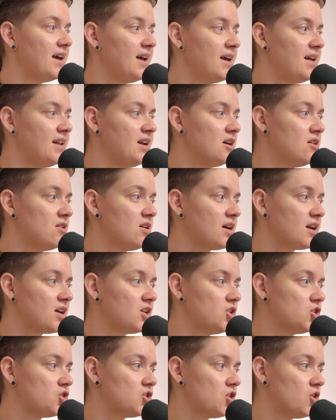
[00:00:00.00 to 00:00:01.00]
And here I
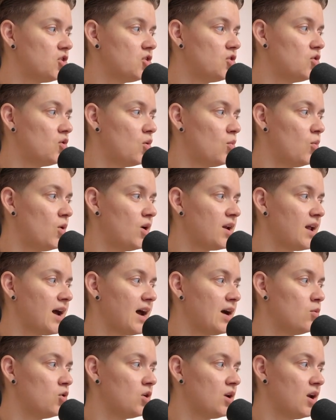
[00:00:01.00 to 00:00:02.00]
can show what
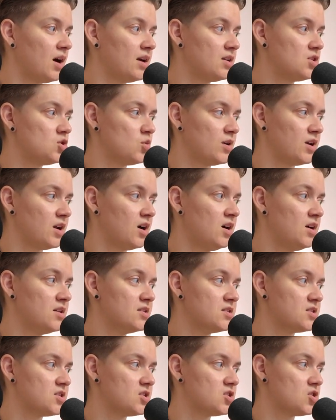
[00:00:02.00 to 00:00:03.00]
I would like to
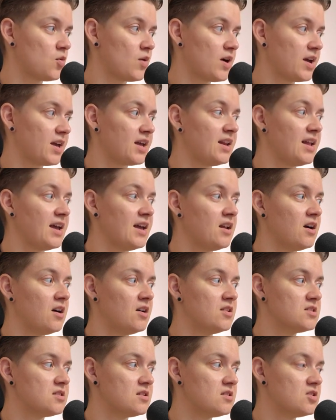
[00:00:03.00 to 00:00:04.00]
enhance. So I can
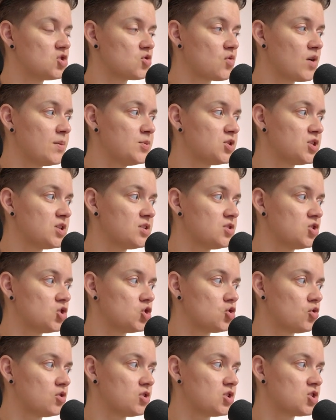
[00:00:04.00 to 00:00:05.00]
enhance the description, the
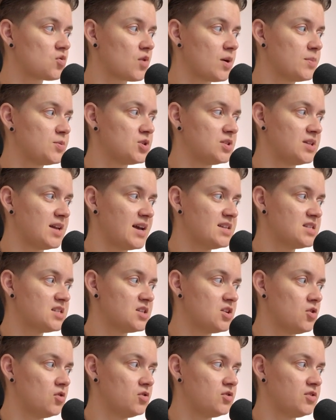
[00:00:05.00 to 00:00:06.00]
short description, the
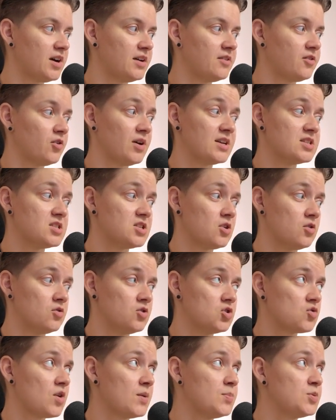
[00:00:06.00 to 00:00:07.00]
SEO title, SEO
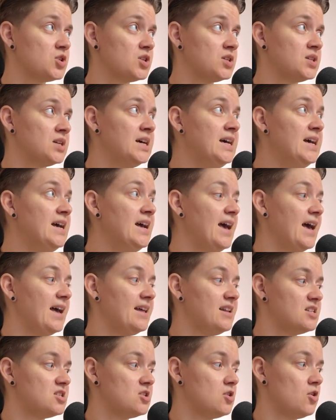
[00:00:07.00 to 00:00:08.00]
description,
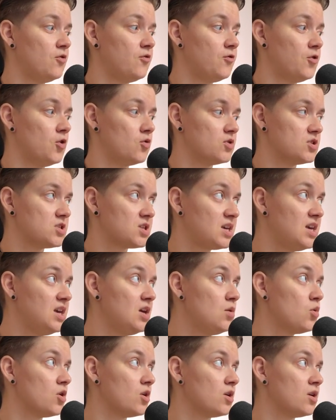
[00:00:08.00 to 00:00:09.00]
and SEO focus
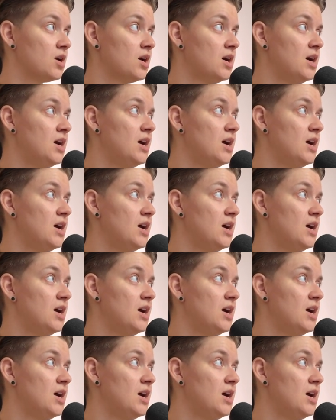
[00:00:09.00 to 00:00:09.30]
keyword.